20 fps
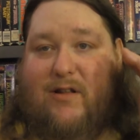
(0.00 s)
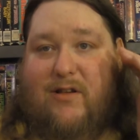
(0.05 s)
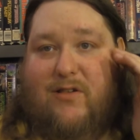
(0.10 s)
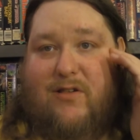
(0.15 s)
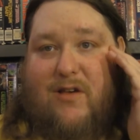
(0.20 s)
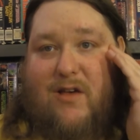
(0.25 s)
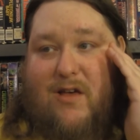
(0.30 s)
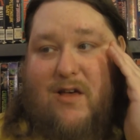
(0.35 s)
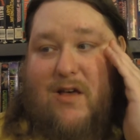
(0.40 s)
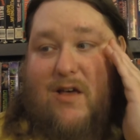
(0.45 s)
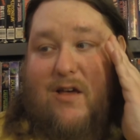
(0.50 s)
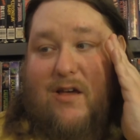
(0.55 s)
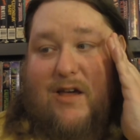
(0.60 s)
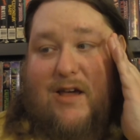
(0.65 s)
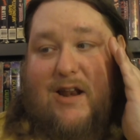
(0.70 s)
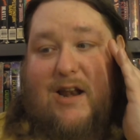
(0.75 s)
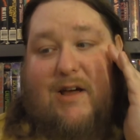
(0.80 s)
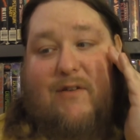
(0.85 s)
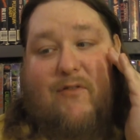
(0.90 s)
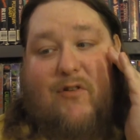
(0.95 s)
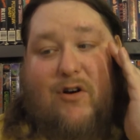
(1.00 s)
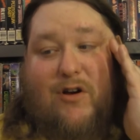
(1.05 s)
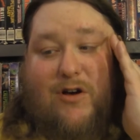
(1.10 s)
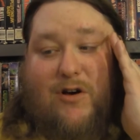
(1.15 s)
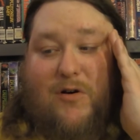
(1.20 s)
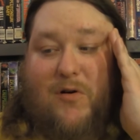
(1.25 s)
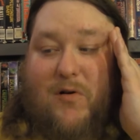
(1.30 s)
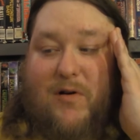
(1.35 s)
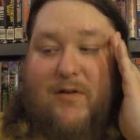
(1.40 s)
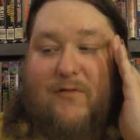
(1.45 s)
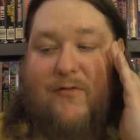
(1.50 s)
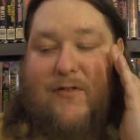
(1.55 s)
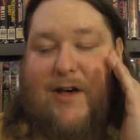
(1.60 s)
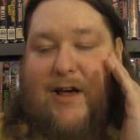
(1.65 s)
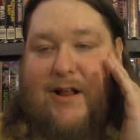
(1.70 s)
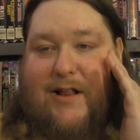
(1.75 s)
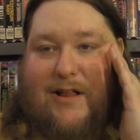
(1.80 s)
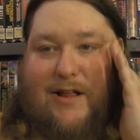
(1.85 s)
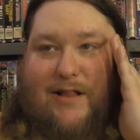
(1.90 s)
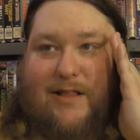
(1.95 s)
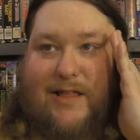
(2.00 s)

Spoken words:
this. You never know. In fact,